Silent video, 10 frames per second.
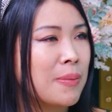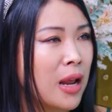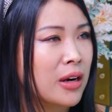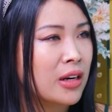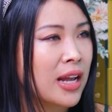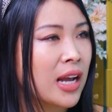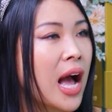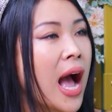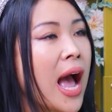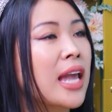platter, like
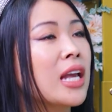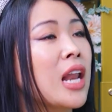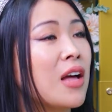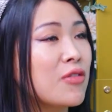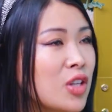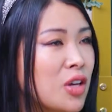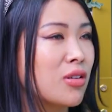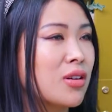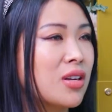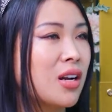I love you, you